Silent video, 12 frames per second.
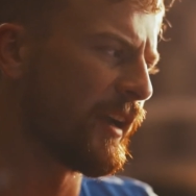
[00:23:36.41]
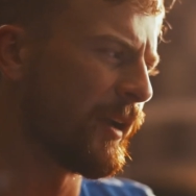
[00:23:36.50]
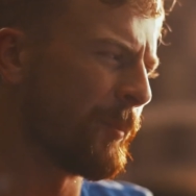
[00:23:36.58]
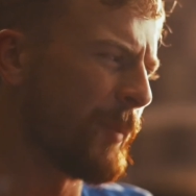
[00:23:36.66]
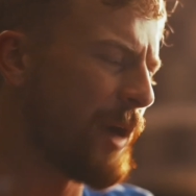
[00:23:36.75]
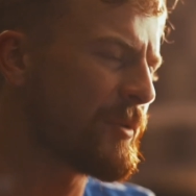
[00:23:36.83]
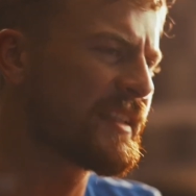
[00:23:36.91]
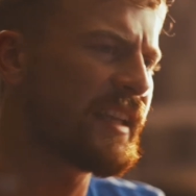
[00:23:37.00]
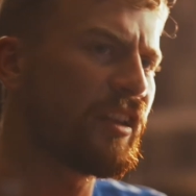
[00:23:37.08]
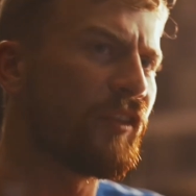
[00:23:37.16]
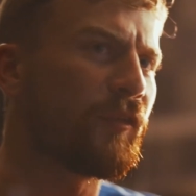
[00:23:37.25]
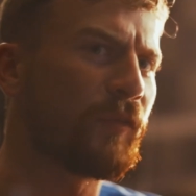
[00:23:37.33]
Um, I would say
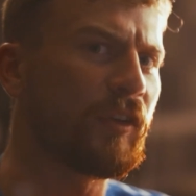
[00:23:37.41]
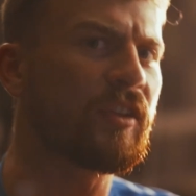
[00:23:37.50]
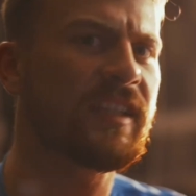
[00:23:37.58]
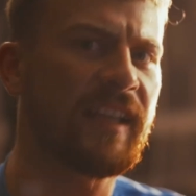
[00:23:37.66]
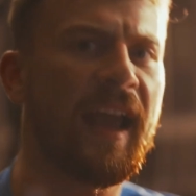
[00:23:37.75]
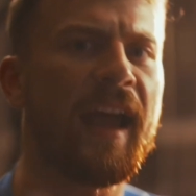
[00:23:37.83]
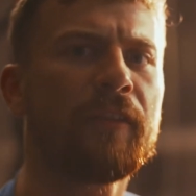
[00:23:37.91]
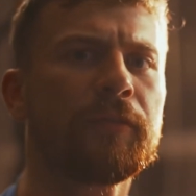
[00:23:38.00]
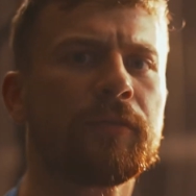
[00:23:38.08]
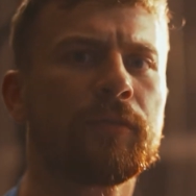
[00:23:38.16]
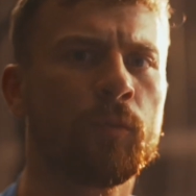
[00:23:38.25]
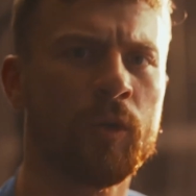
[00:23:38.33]
the first half
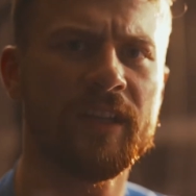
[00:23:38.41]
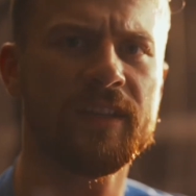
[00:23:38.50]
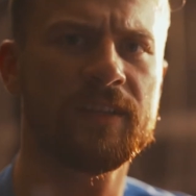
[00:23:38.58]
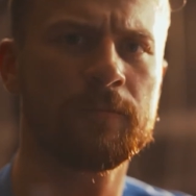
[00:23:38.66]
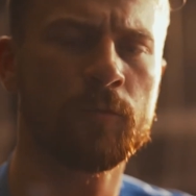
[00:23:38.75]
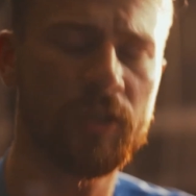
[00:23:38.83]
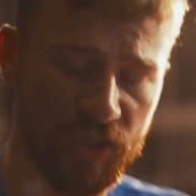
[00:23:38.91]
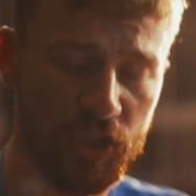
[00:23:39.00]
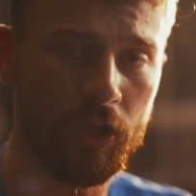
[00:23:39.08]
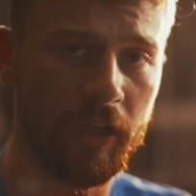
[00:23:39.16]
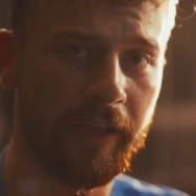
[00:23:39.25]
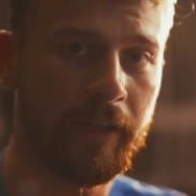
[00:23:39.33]
was, was
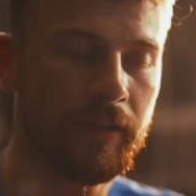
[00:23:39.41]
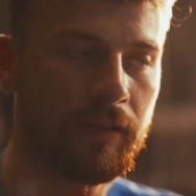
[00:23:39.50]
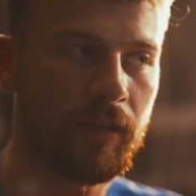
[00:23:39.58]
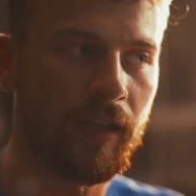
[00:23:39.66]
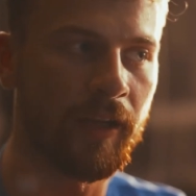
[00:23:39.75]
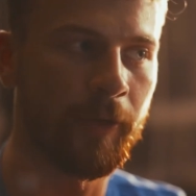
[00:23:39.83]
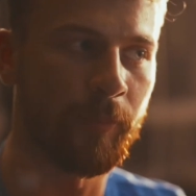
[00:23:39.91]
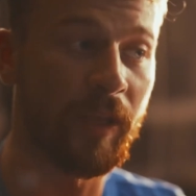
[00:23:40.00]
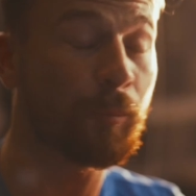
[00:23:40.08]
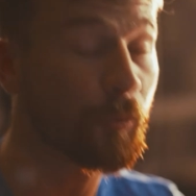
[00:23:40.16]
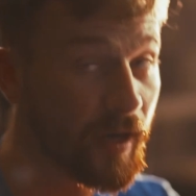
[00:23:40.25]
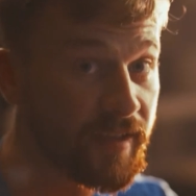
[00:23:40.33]
good, um,
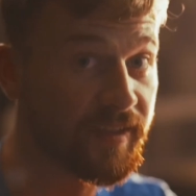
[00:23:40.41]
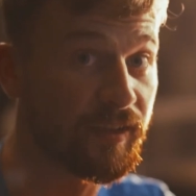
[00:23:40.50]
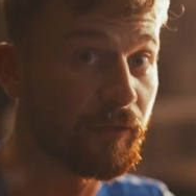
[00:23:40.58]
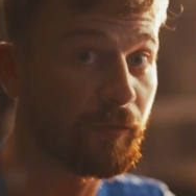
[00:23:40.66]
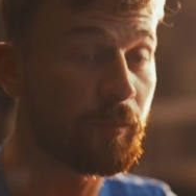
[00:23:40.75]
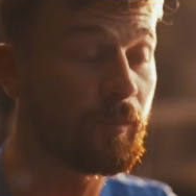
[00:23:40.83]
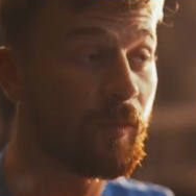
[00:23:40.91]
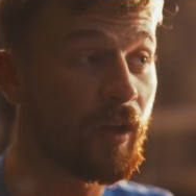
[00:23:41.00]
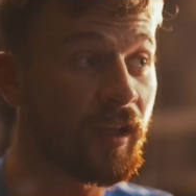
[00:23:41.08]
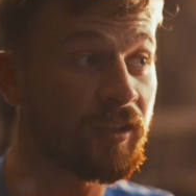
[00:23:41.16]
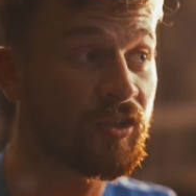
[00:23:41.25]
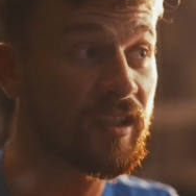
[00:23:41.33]
impressive,
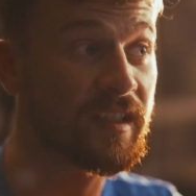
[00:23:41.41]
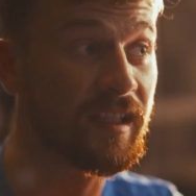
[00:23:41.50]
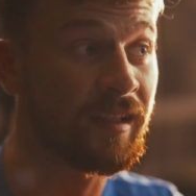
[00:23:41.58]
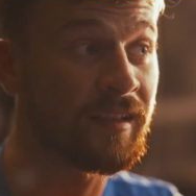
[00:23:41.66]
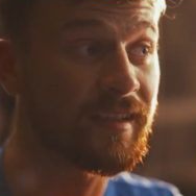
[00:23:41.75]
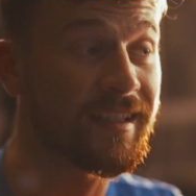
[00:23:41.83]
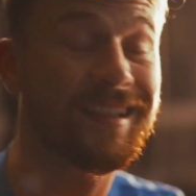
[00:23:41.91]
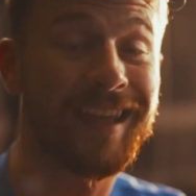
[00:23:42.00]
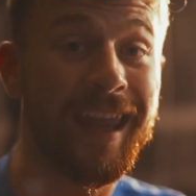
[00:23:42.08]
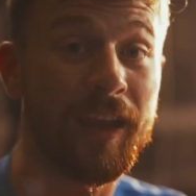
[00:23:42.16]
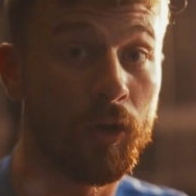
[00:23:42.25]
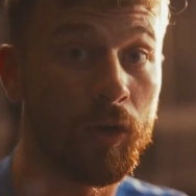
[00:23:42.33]
uh, just in
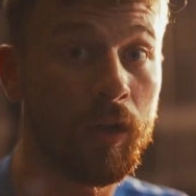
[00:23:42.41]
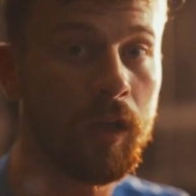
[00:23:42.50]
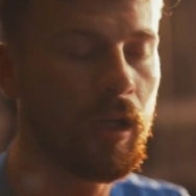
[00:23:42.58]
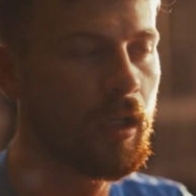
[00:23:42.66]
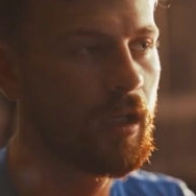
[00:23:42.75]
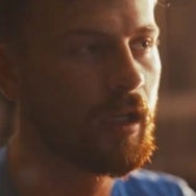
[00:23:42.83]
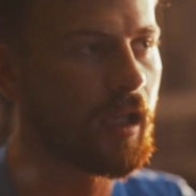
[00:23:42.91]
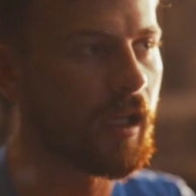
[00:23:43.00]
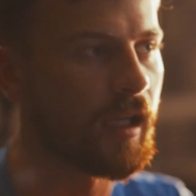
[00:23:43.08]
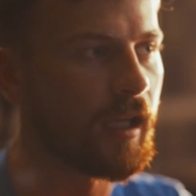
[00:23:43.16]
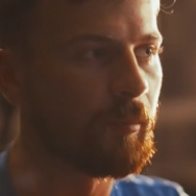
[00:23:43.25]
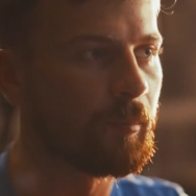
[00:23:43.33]
scale,
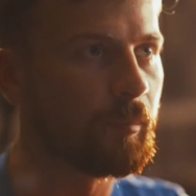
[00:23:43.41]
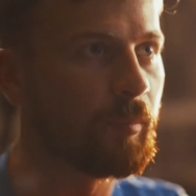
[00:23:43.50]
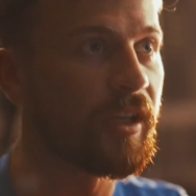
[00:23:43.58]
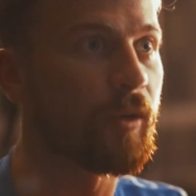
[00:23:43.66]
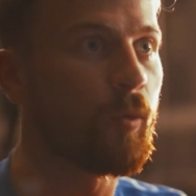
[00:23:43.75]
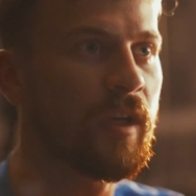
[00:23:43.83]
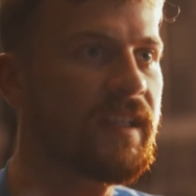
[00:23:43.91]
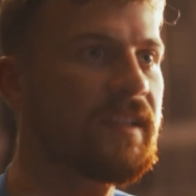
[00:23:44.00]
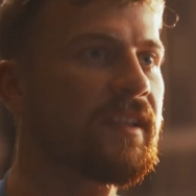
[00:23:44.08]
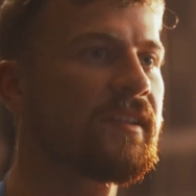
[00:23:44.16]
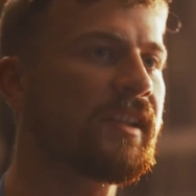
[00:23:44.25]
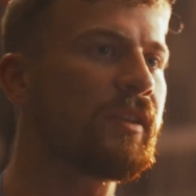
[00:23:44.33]
um, but it
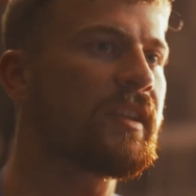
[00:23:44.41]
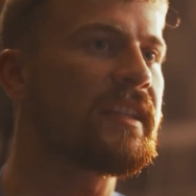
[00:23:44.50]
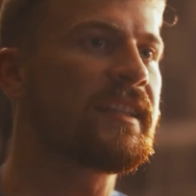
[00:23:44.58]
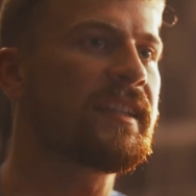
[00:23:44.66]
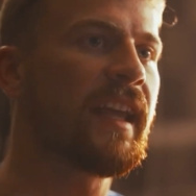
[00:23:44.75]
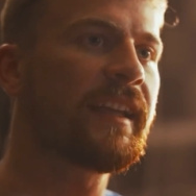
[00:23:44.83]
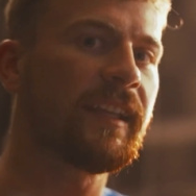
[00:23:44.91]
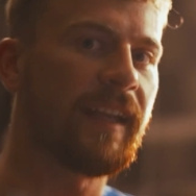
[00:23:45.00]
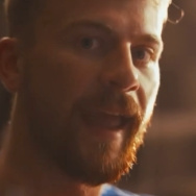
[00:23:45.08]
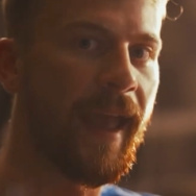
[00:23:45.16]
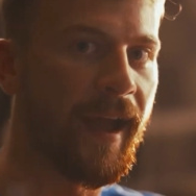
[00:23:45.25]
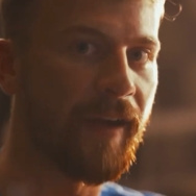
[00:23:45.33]
wasn't until the second
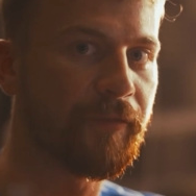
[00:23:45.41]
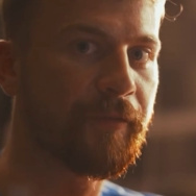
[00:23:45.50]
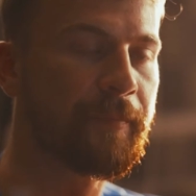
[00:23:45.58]
half